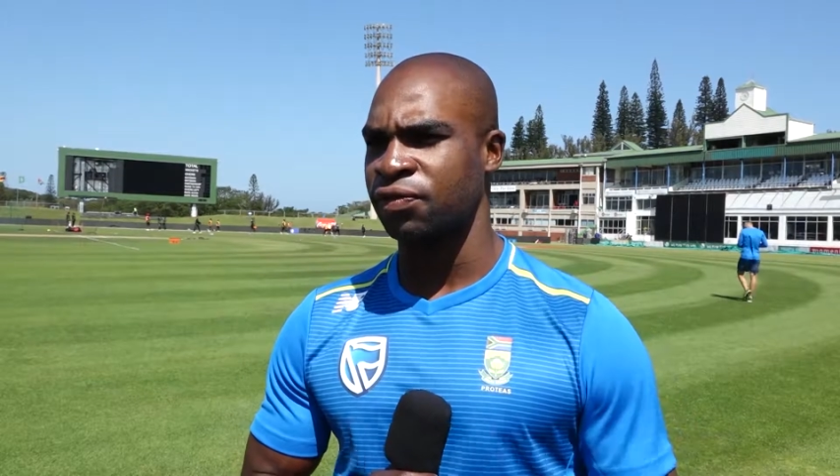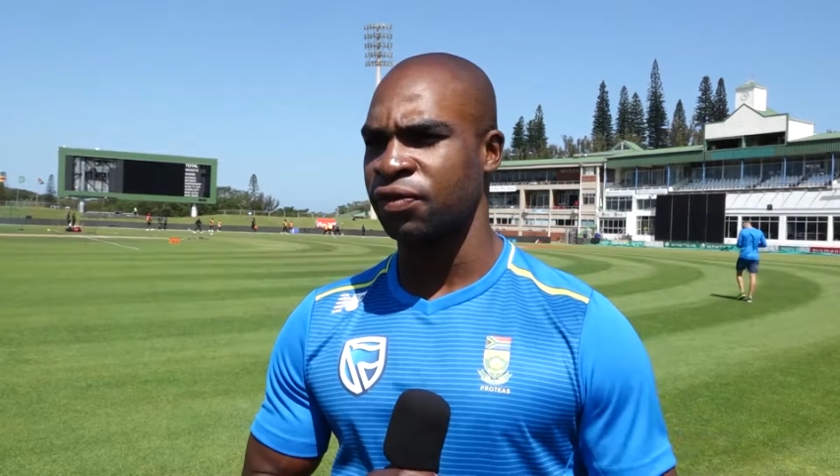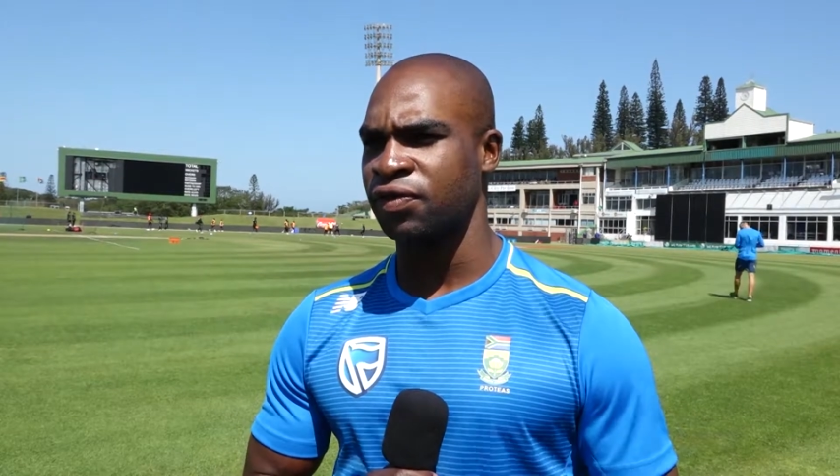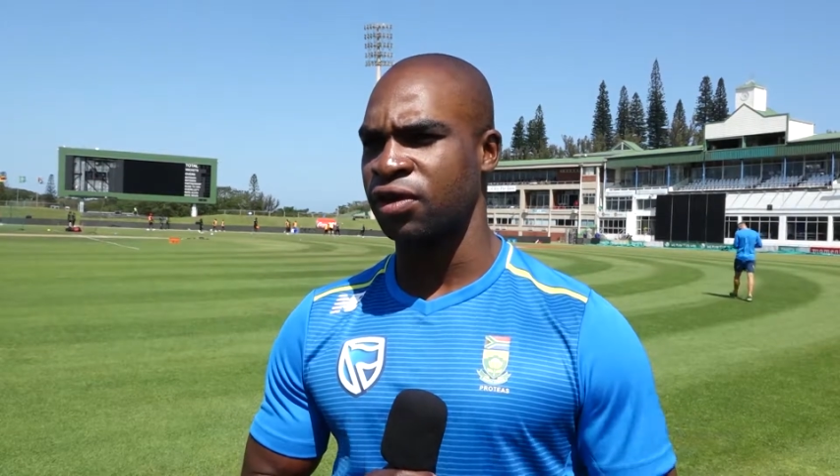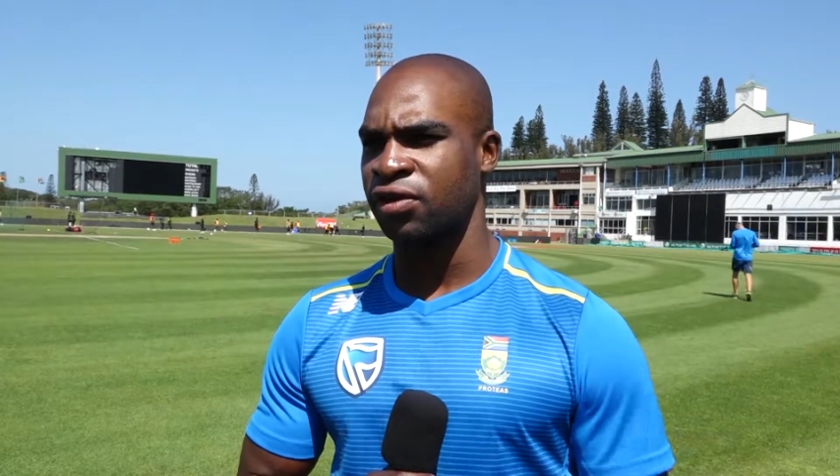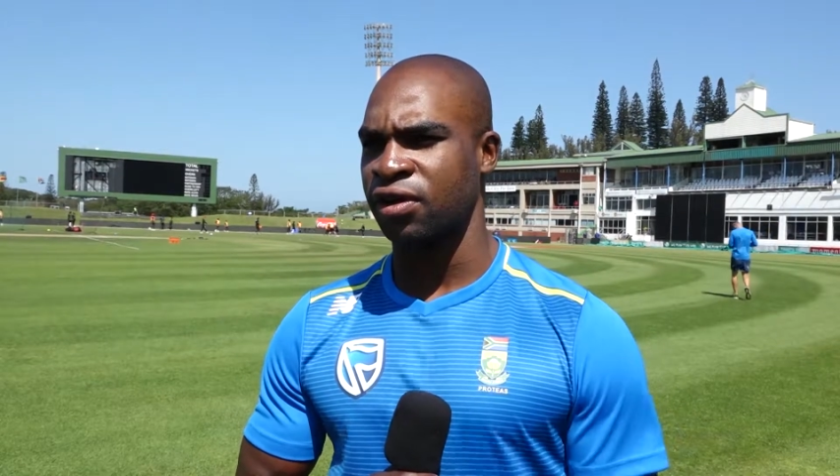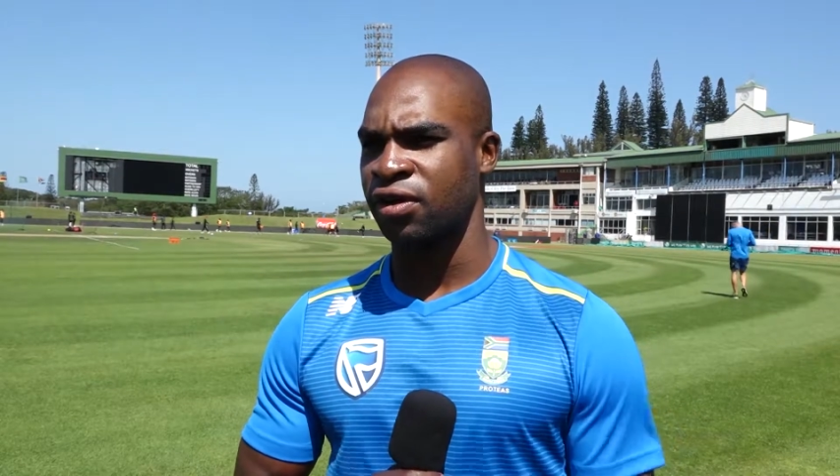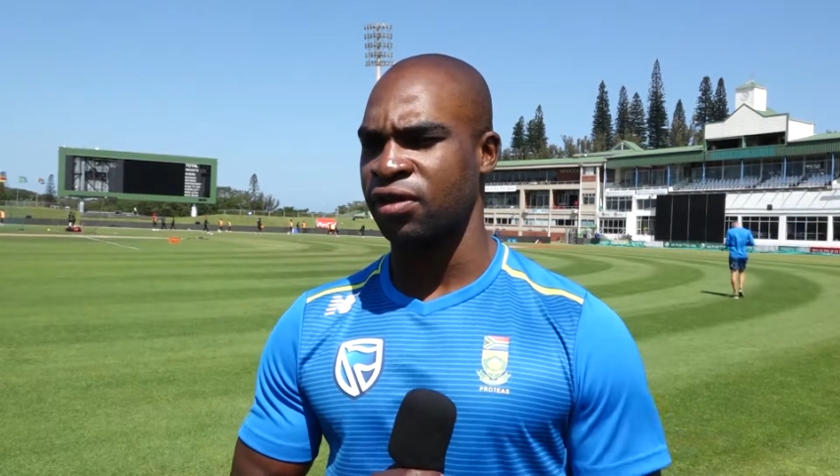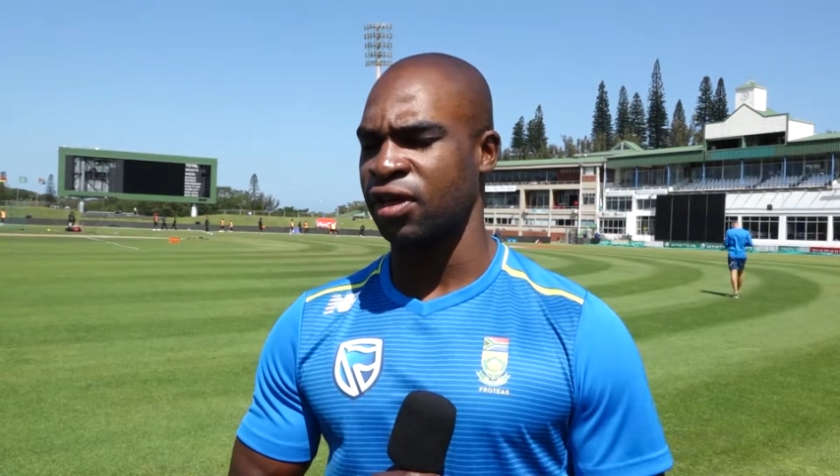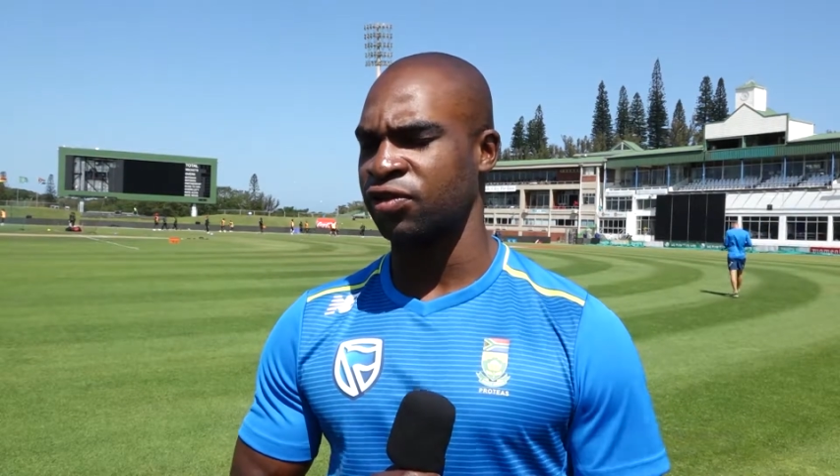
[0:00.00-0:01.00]
15
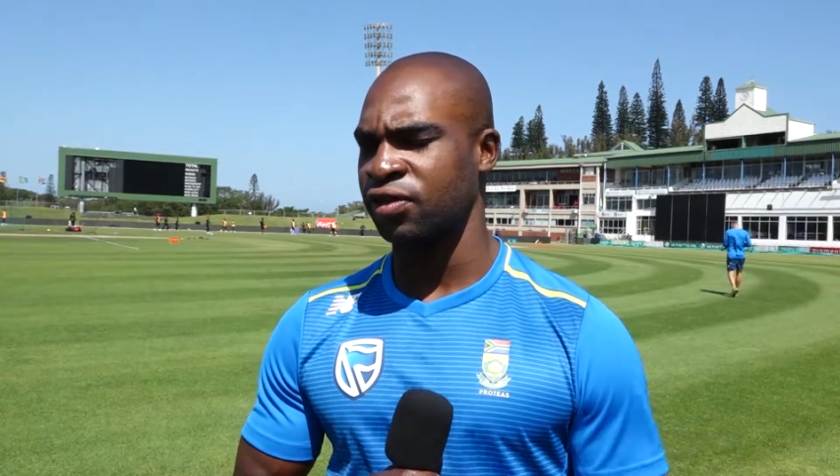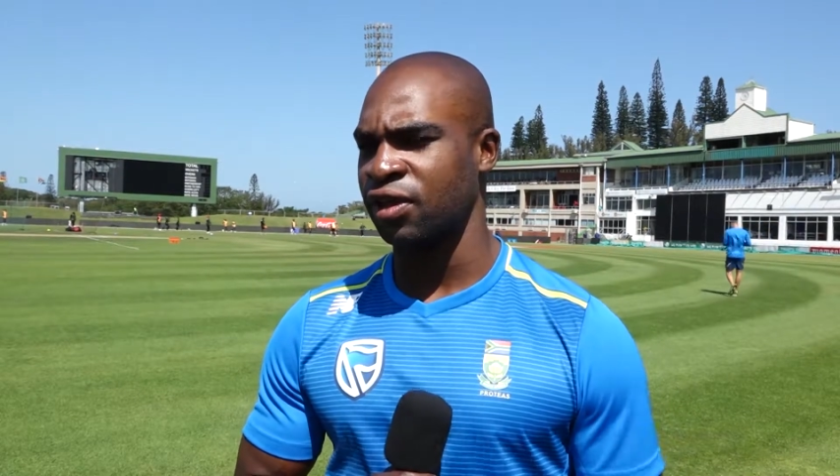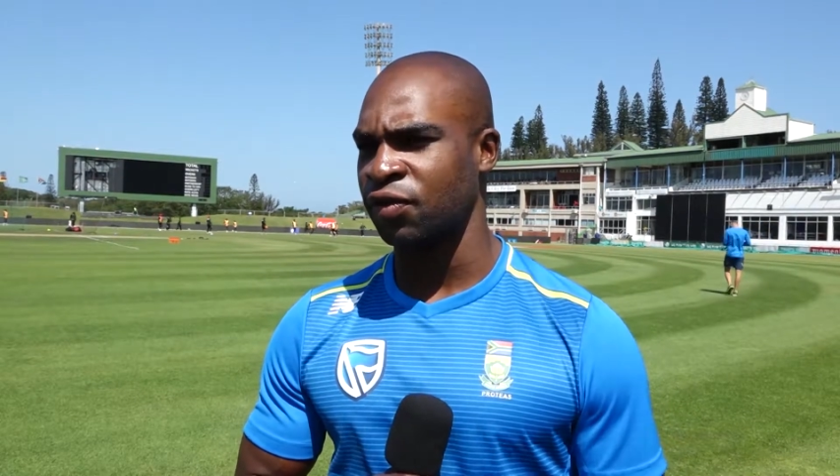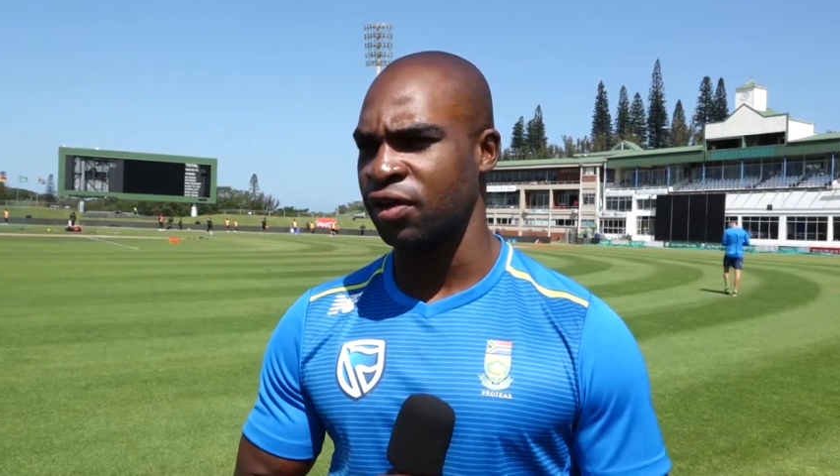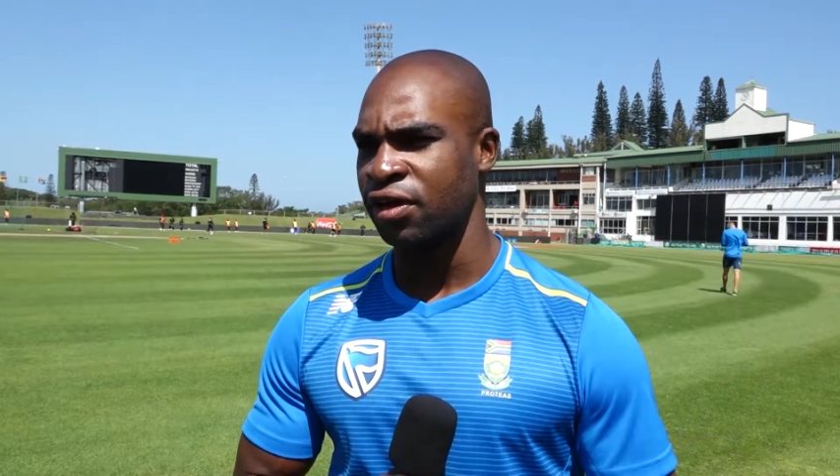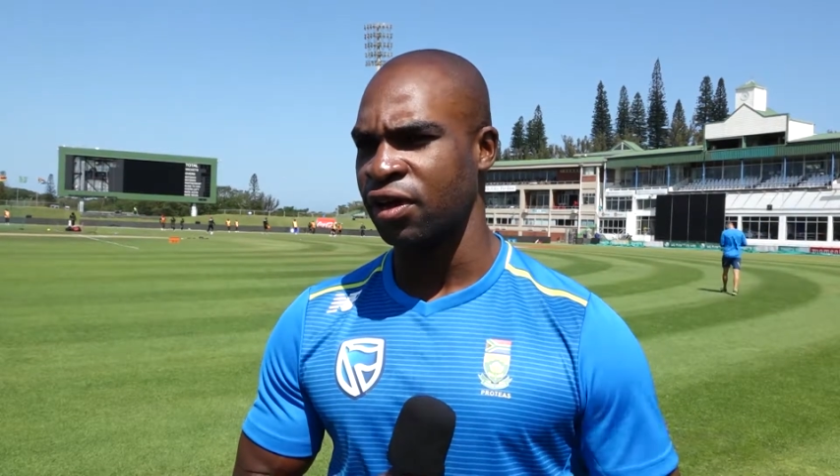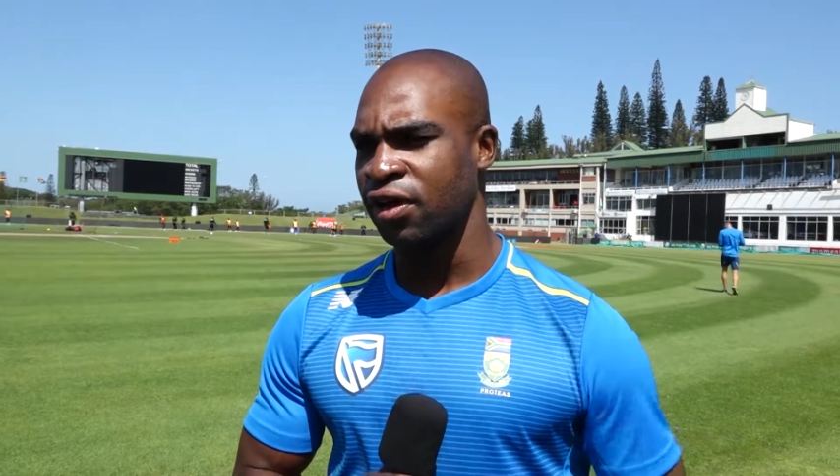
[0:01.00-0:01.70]
cricket, they should never